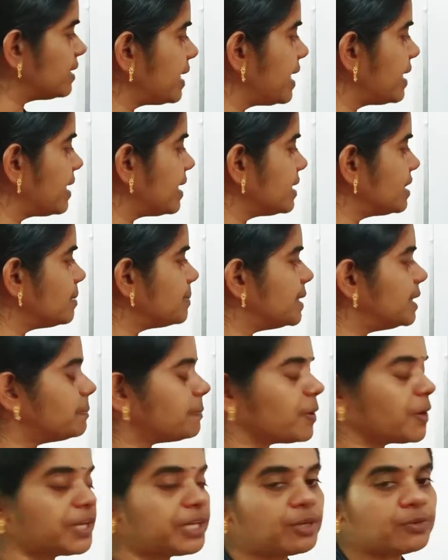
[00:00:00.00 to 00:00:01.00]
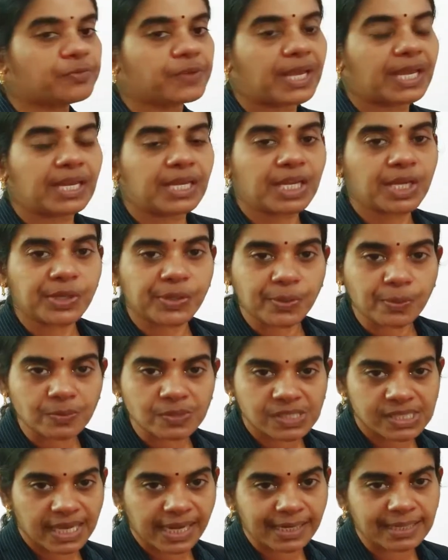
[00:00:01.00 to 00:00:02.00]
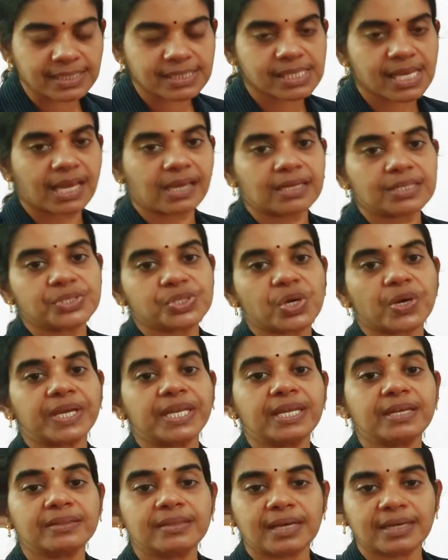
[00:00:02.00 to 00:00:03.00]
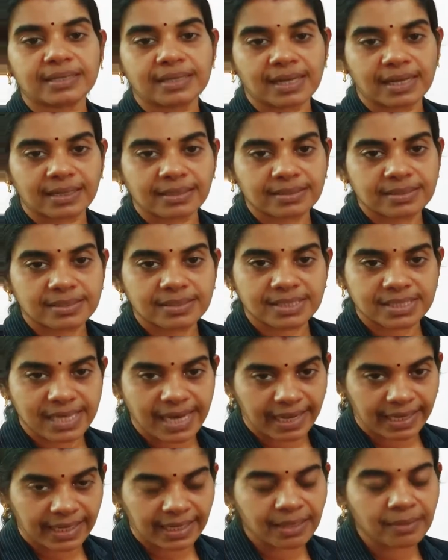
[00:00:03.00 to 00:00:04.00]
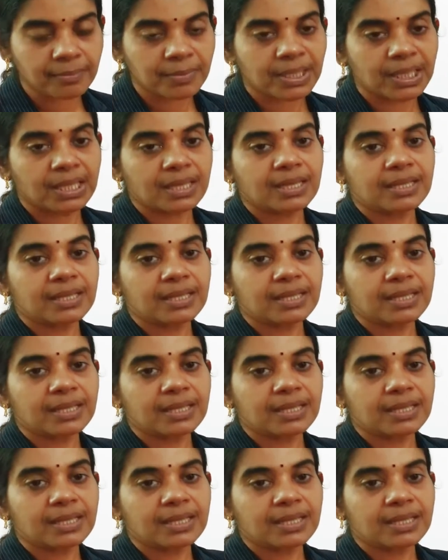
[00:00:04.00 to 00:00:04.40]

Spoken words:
taking the midpoint of any two sides and joining that line.